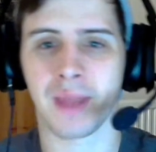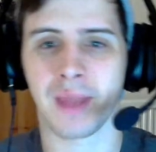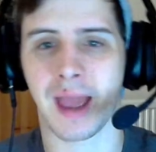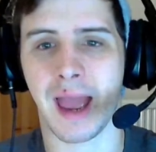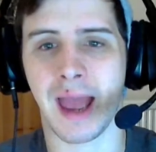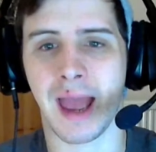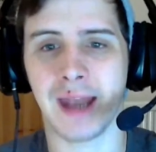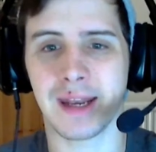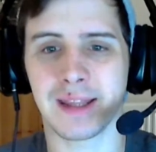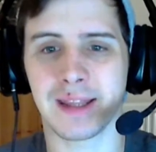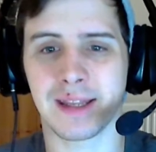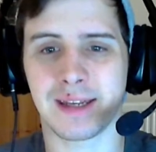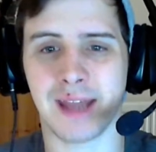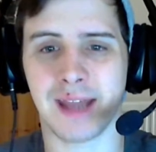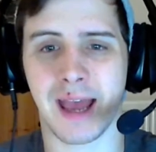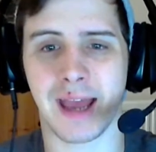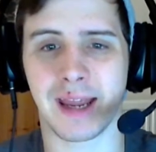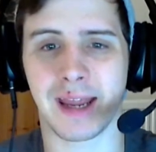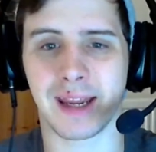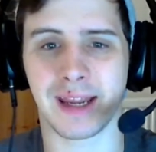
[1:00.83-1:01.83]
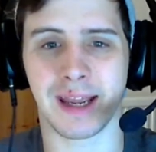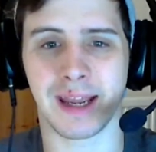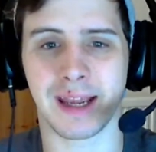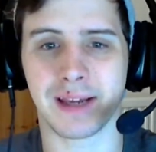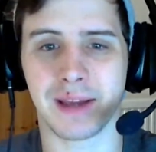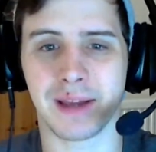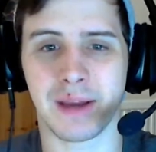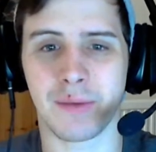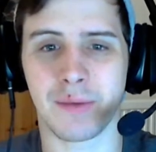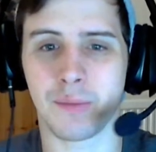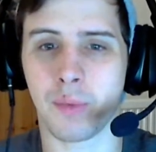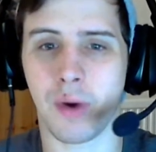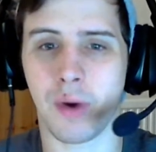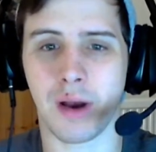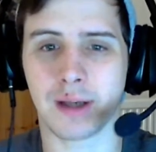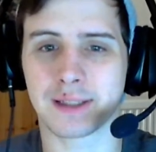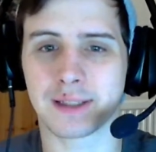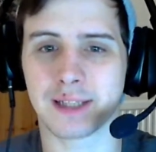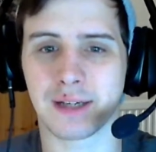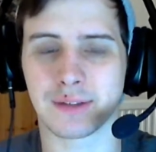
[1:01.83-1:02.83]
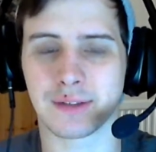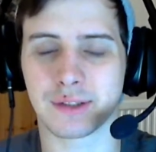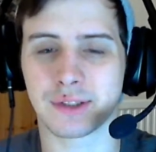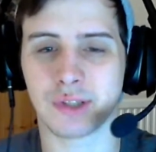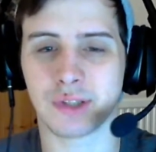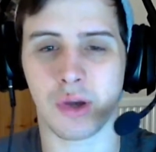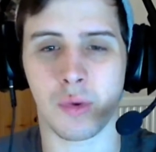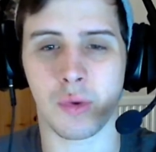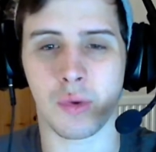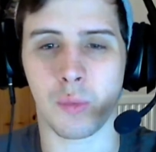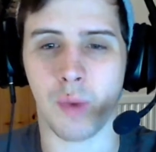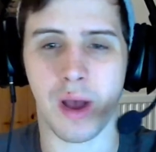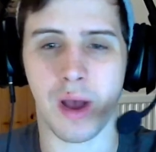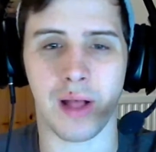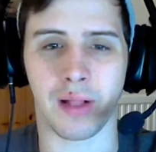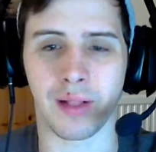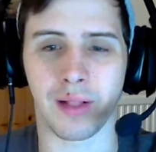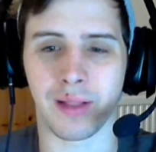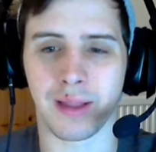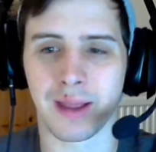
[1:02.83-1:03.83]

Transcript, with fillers: end of the day, it works out so well,